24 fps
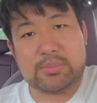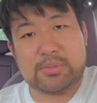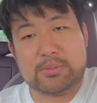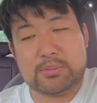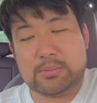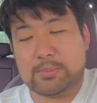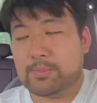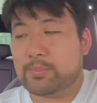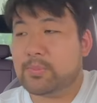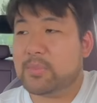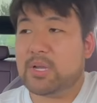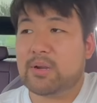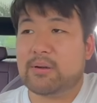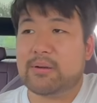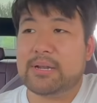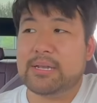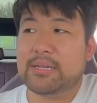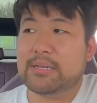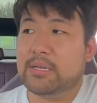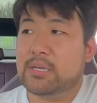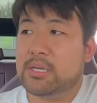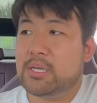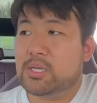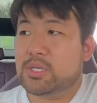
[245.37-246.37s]

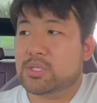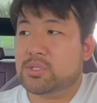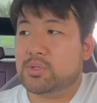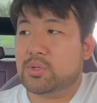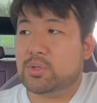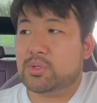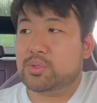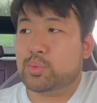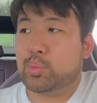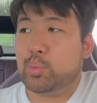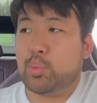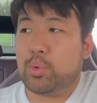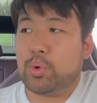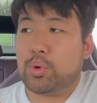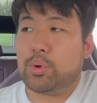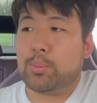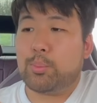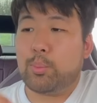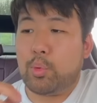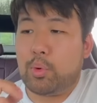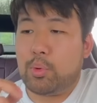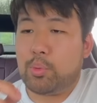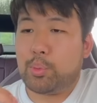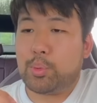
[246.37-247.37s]
fantastic.
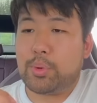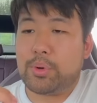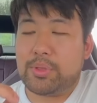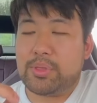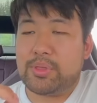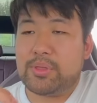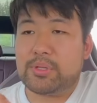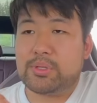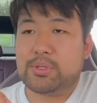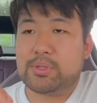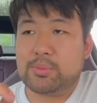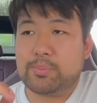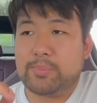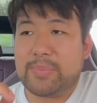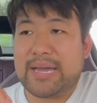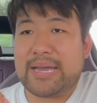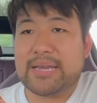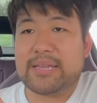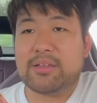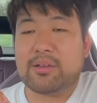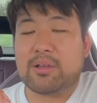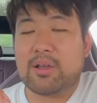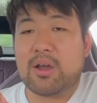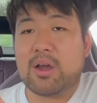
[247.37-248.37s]
And she said it even
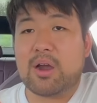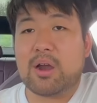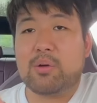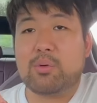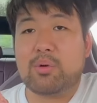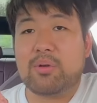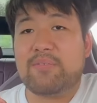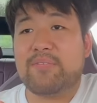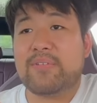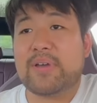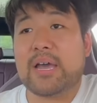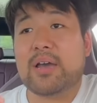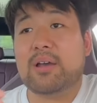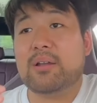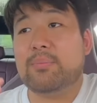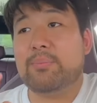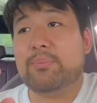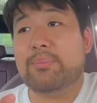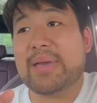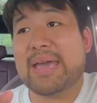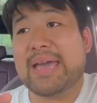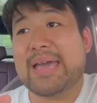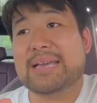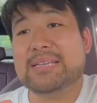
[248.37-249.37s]
looks better than
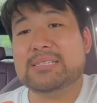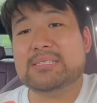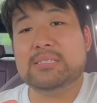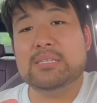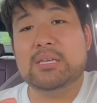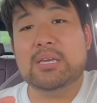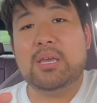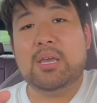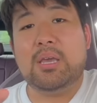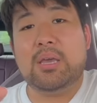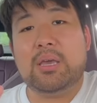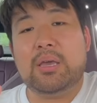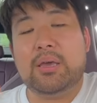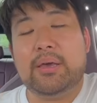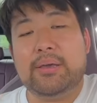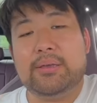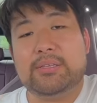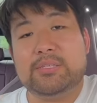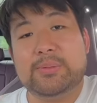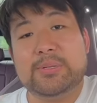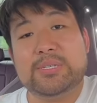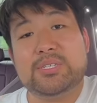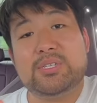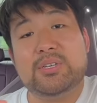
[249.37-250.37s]
my car, my
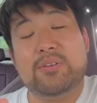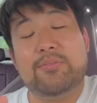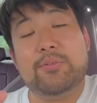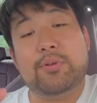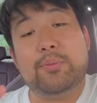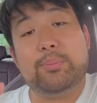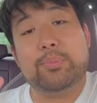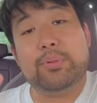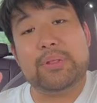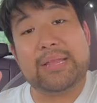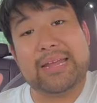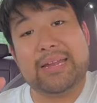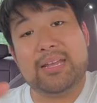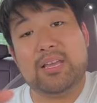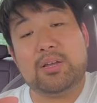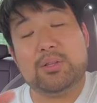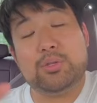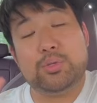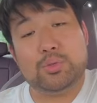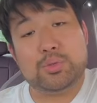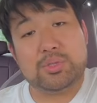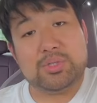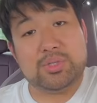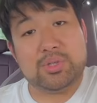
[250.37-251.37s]
current EC6.
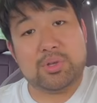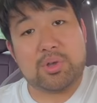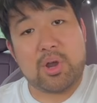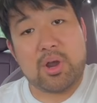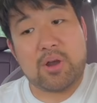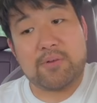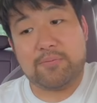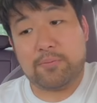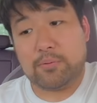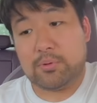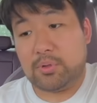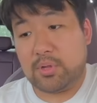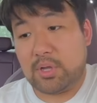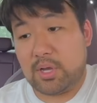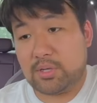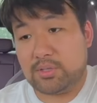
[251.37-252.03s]
And